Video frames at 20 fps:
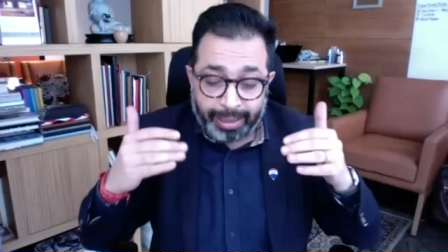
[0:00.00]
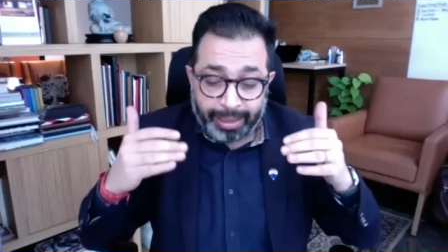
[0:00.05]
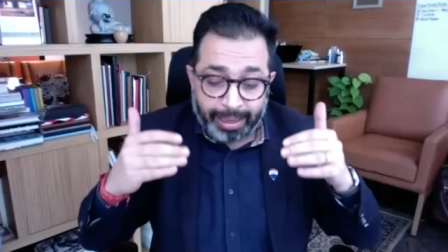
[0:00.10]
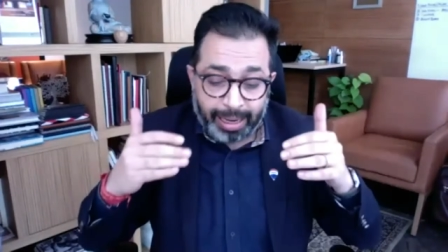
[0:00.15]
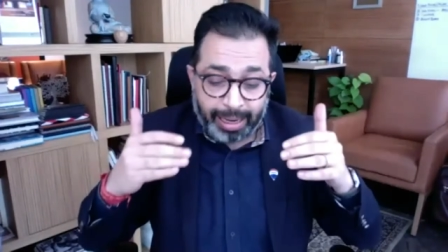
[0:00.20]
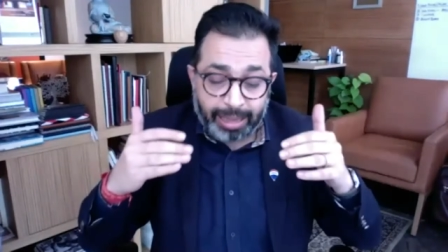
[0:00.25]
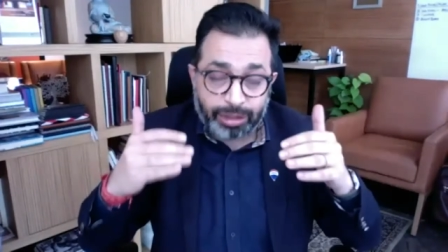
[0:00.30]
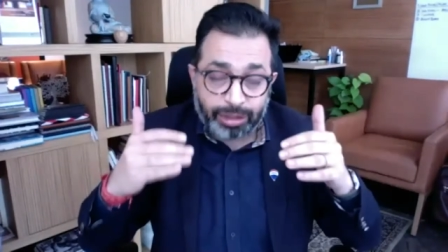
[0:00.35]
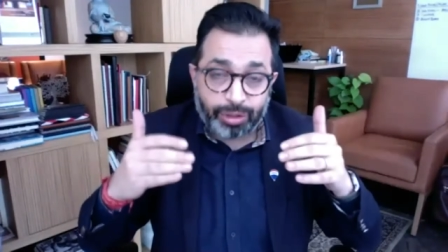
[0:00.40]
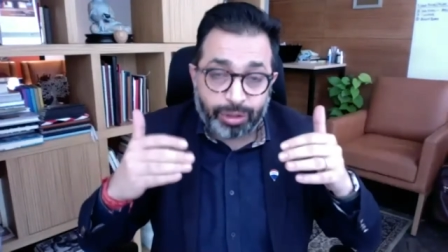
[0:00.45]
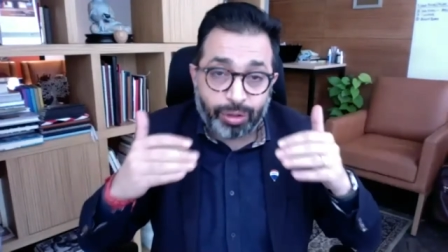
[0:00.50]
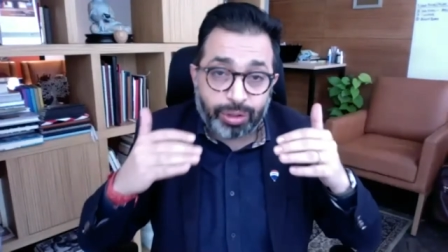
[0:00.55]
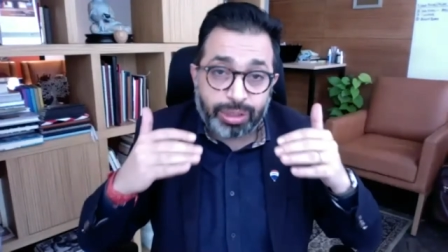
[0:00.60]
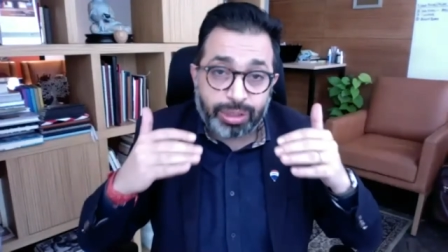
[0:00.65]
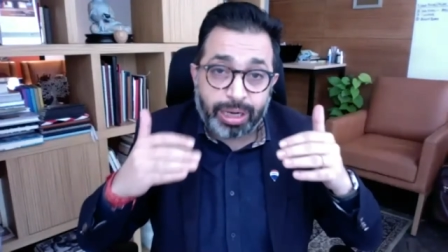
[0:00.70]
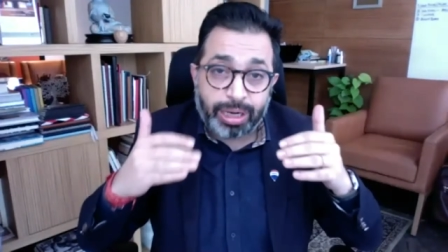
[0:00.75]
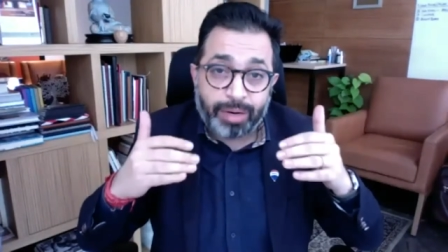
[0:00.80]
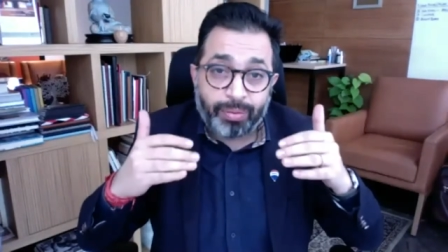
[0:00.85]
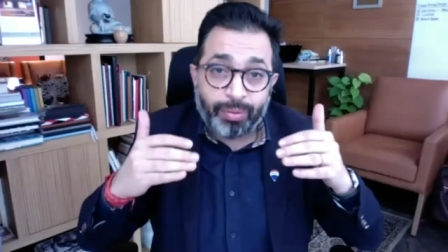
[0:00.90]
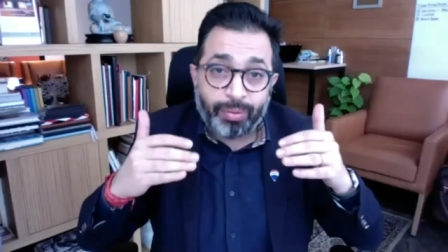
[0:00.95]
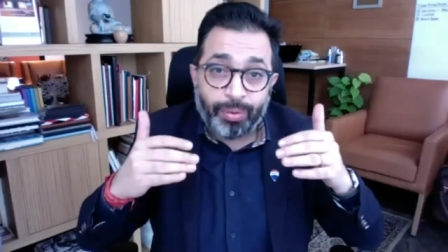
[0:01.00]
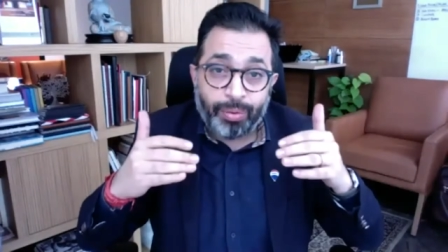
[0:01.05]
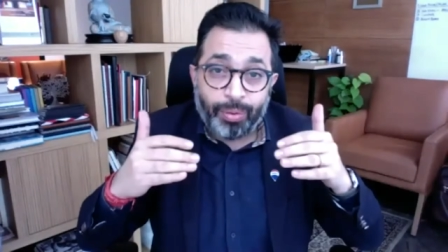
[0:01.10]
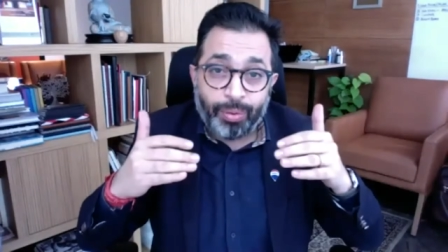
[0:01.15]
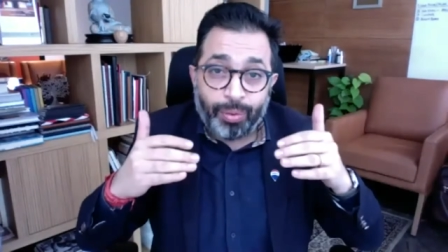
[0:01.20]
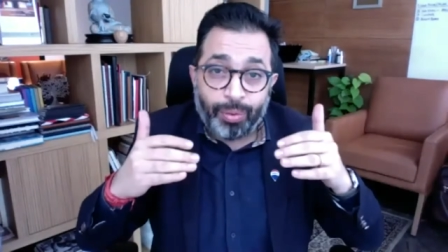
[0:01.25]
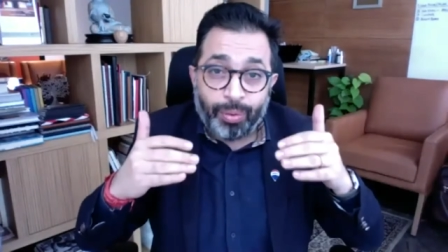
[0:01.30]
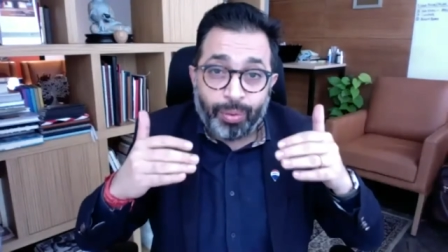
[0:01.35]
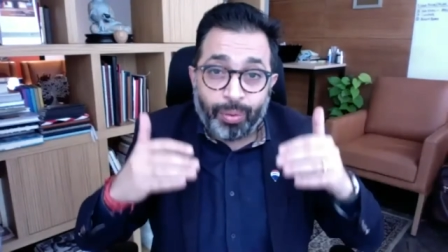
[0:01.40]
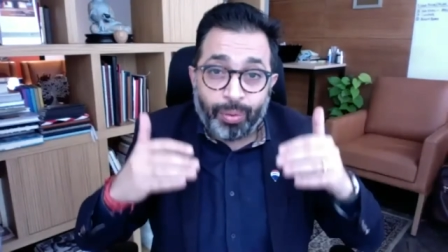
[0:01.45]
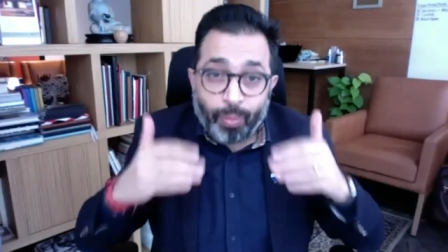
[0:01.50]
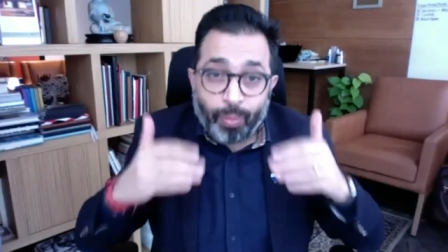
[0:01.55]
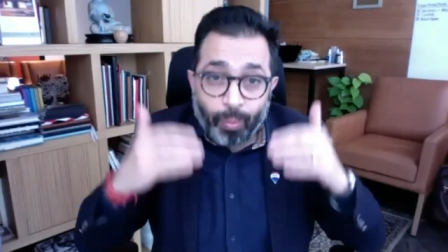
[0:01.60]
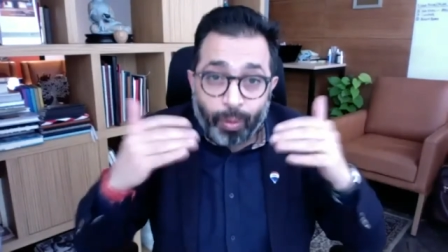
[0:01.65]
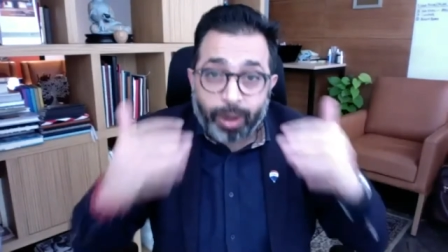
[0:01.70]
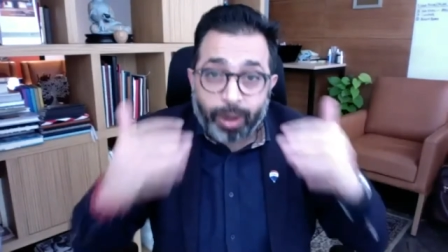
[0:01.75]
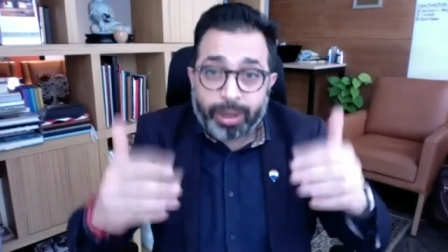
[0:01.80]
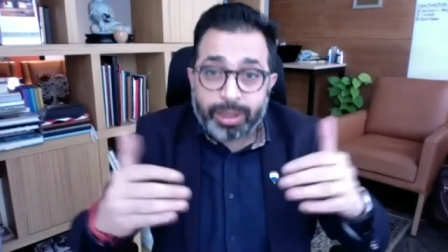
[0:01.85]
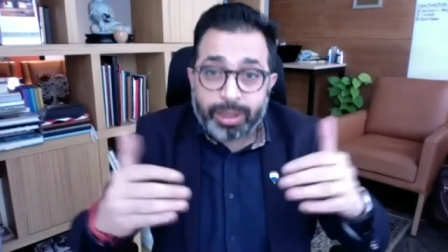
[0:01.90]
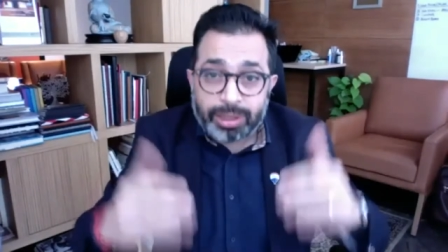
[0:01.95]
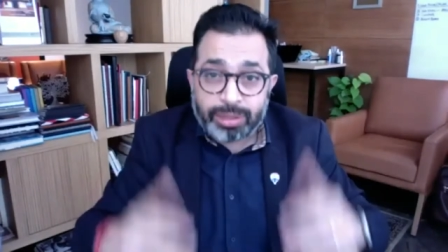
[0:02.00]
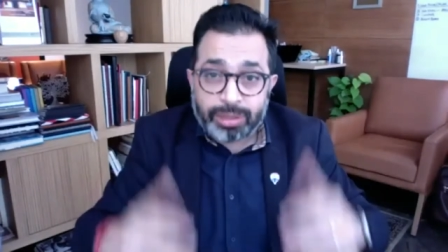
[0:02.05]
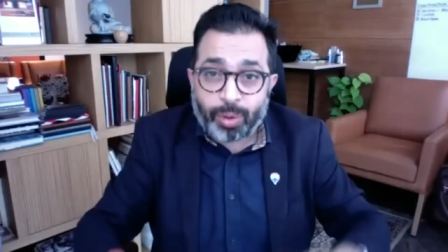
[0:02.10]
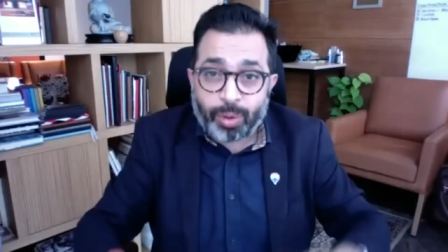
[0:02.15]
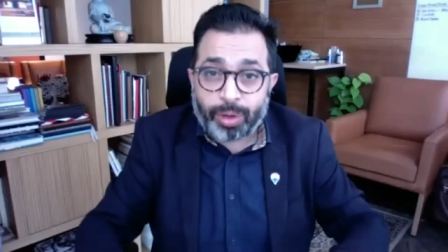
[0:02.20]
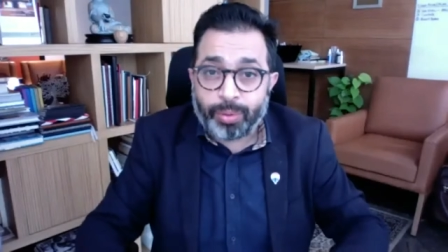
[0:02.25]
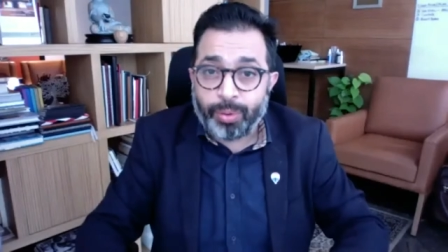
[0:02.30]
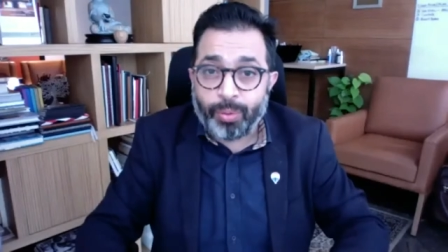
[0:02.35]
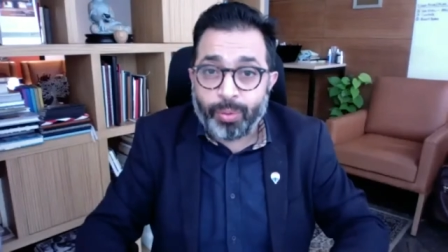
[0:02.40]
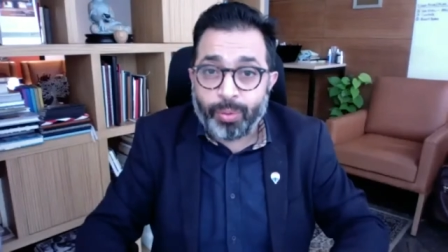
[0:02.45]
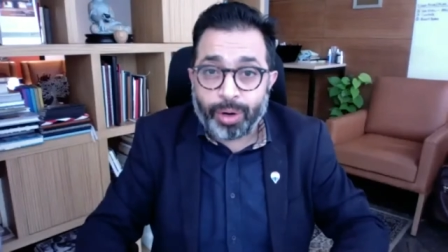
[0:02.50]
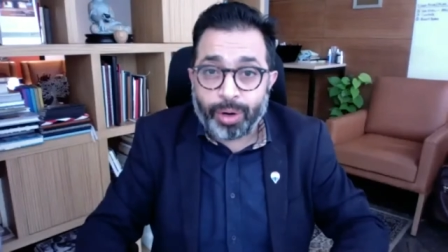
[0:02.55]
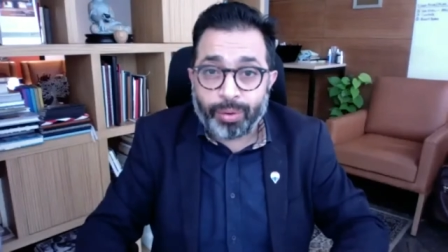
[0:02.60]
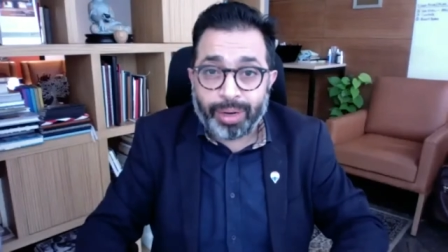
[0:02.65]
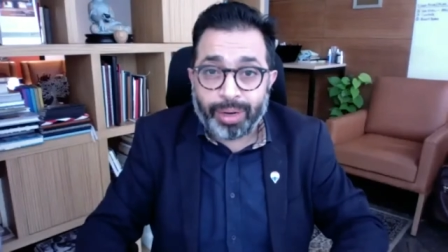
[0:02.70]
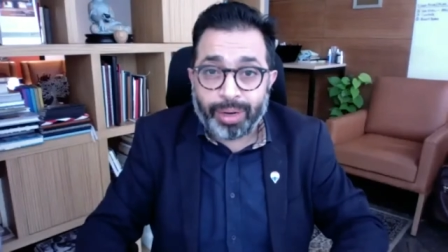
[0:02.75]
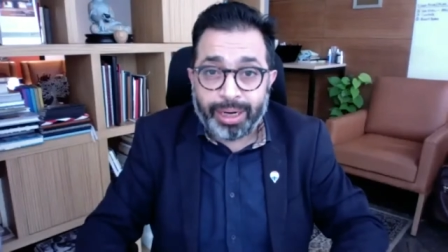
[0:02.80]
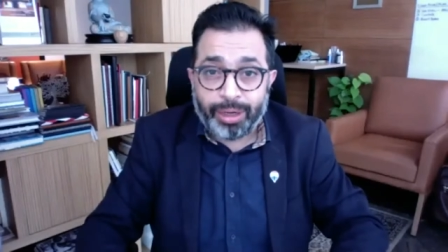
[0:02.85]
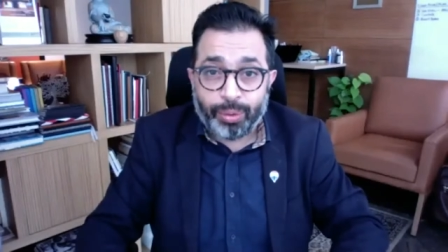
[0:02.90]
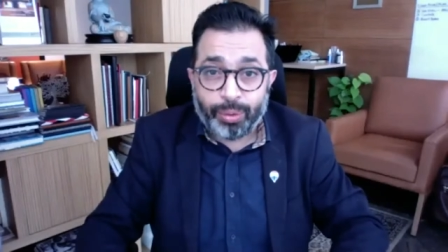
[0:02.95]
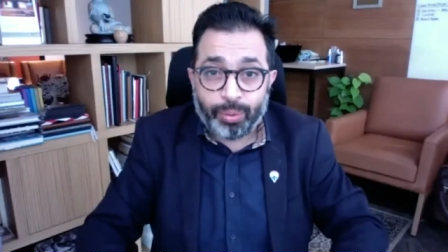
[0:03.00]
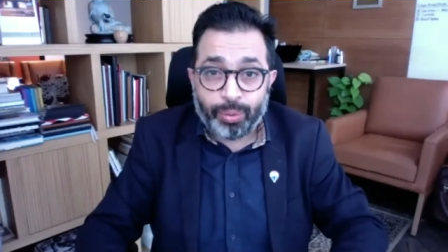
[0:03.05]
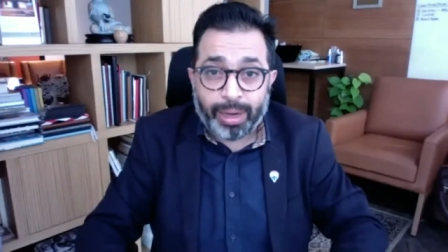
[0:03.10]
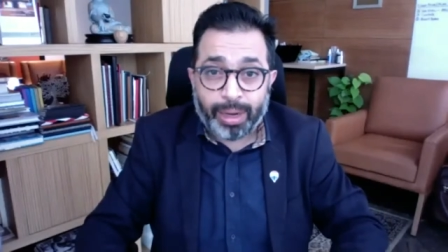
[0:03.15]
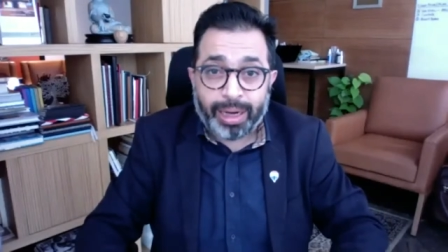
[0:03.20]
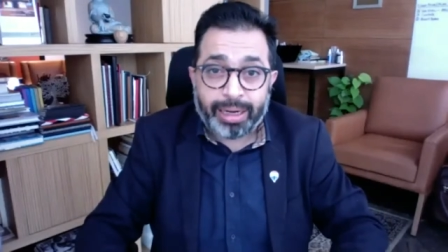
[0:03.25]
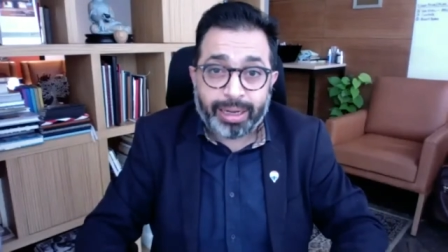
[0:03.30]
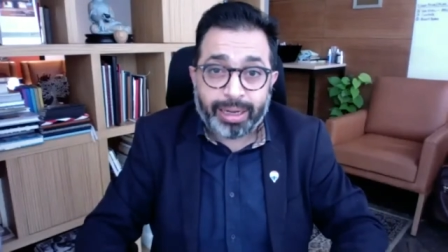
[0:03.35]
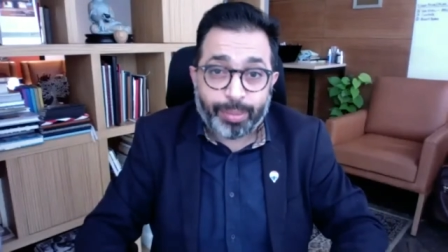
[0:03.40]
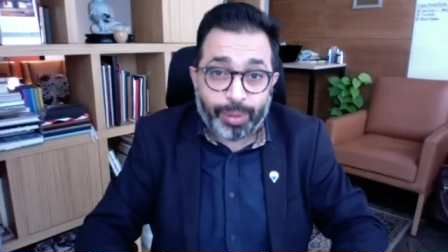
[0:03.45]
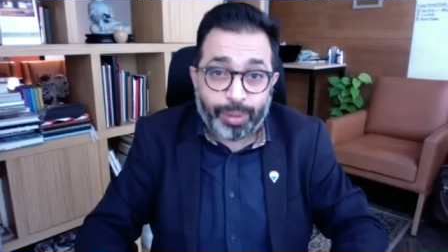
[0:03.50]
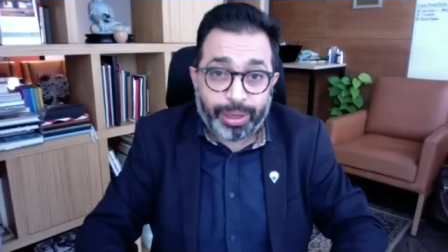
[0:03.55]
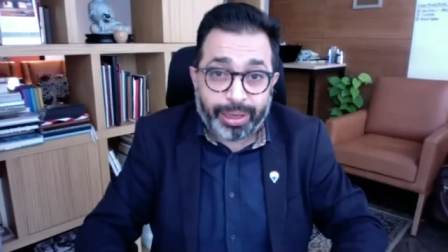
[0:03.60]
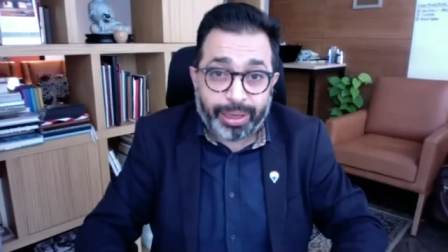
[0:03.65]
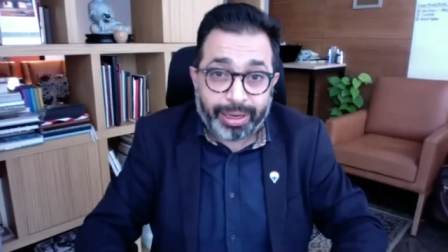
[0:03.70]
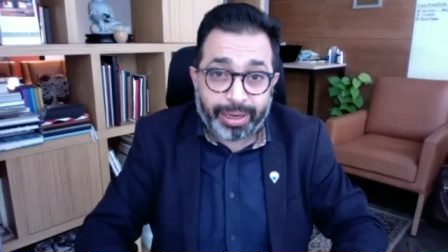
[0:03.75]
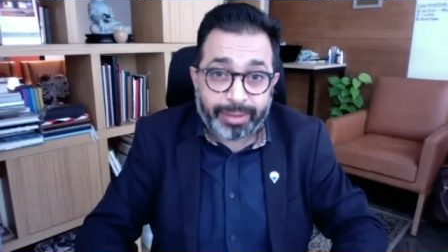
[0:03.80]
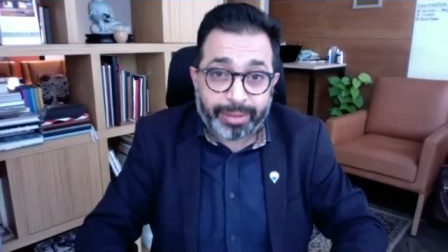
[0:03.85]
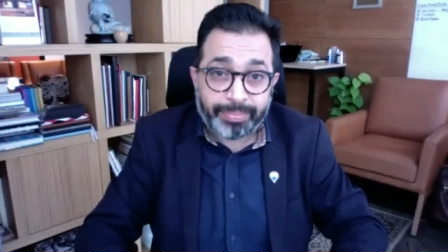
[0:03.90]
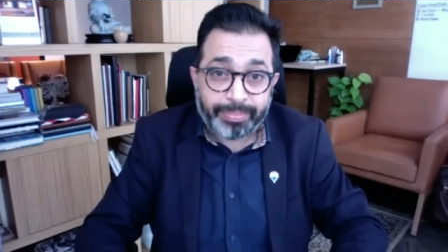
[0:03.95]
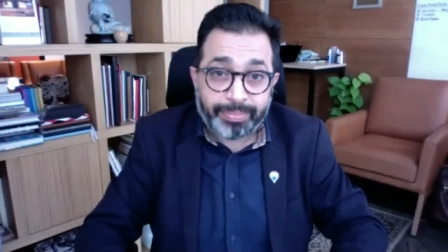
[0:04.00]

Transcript: and ask yourself what is what you want to really do and communicate